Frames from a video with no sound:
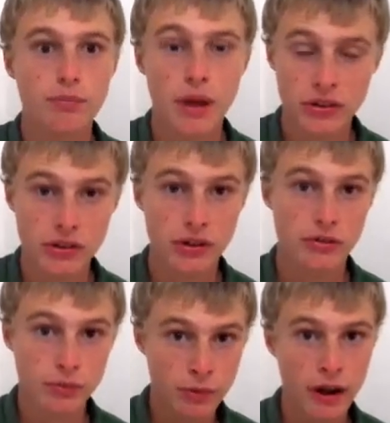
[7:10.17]

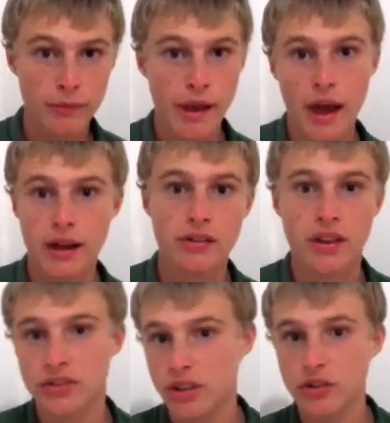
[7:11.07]
Basically there and back, and
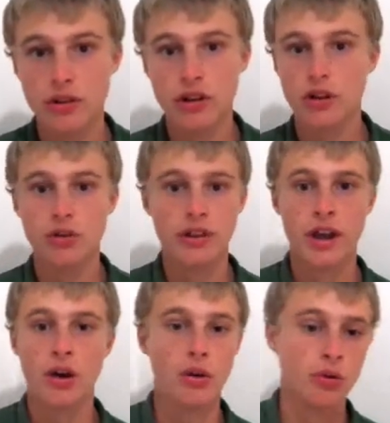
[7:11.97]
let's say you're going to go to
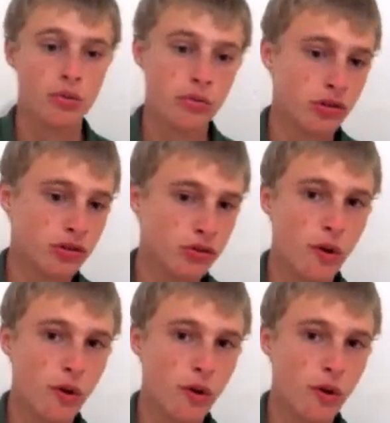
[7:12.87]
town